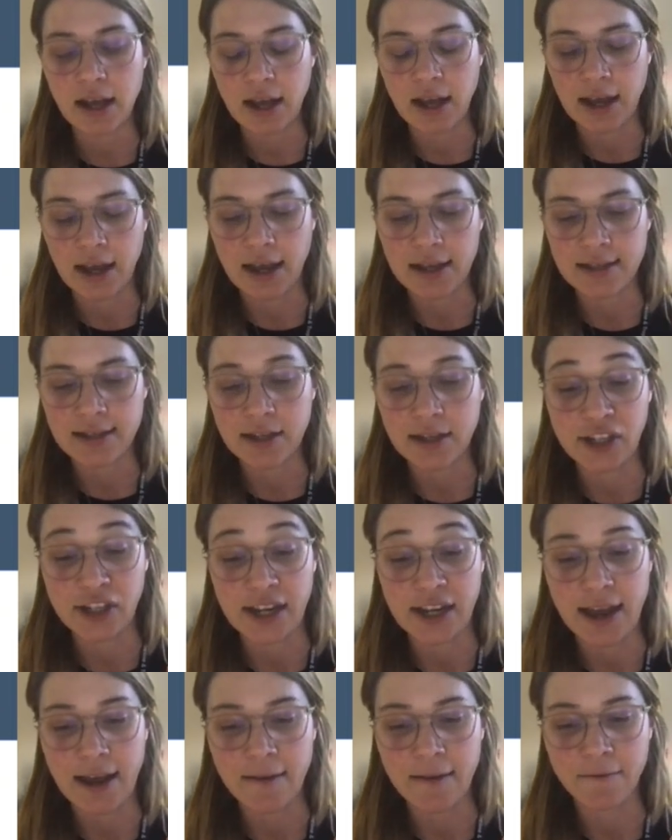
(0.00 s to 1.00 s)

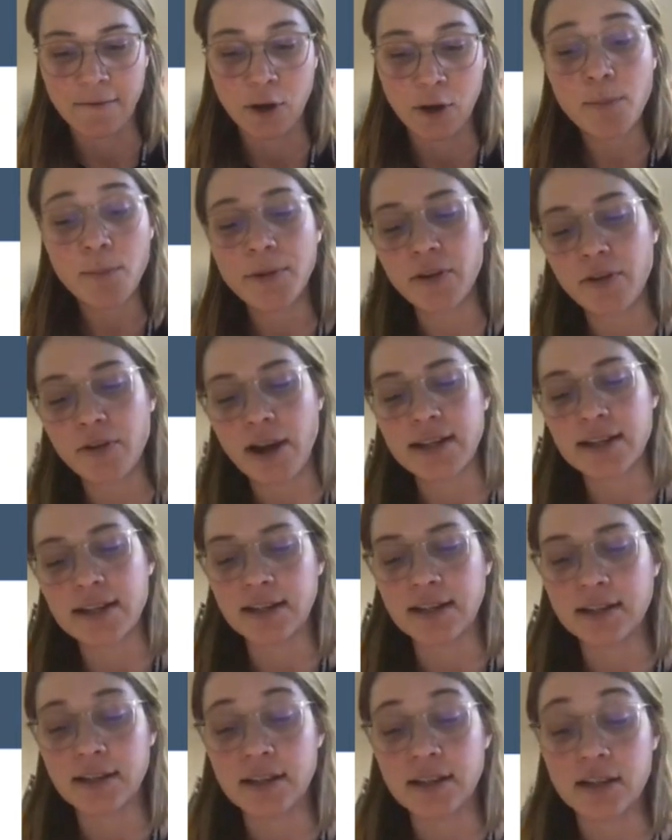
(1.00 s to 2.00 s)
essentially have
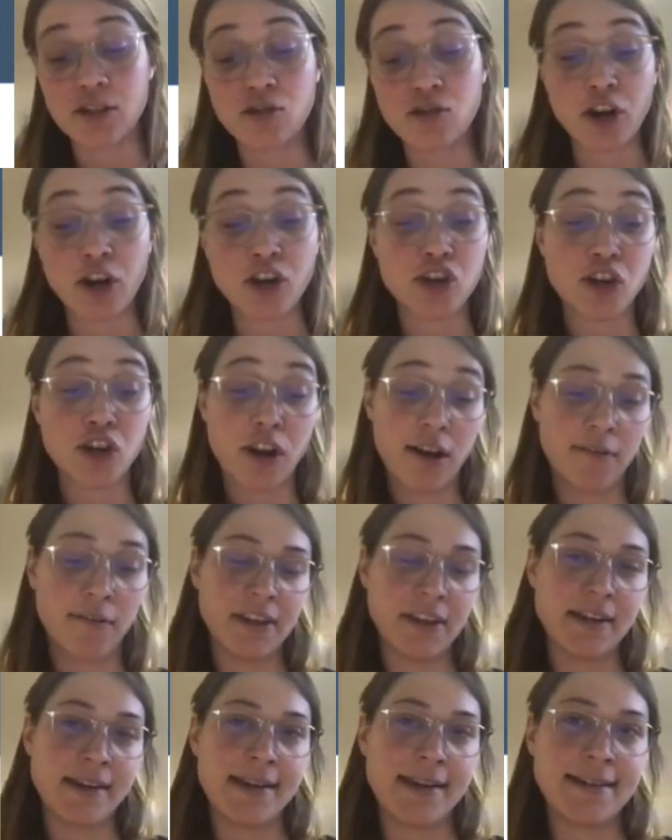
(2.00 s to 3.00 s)
copyrighted the structure of
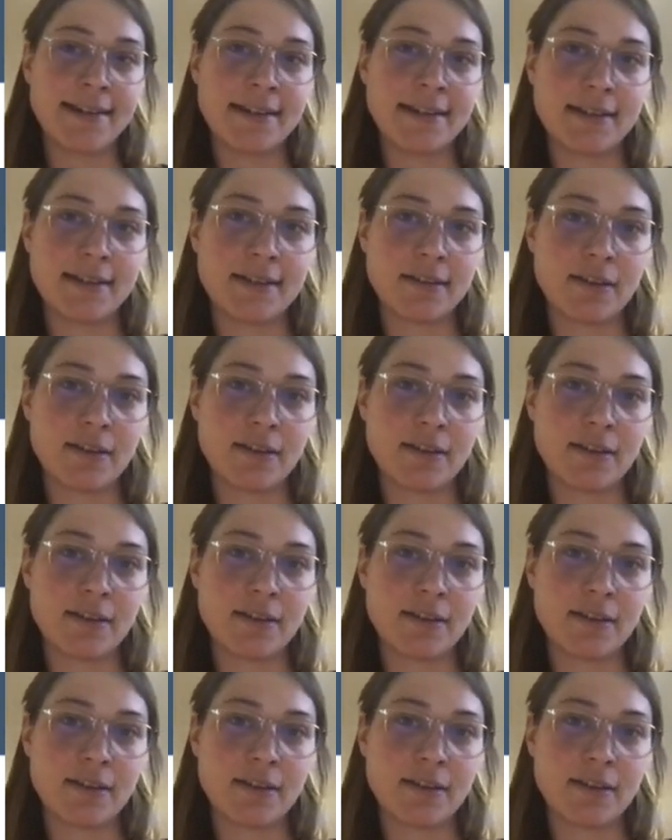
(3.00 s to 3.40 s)
the data.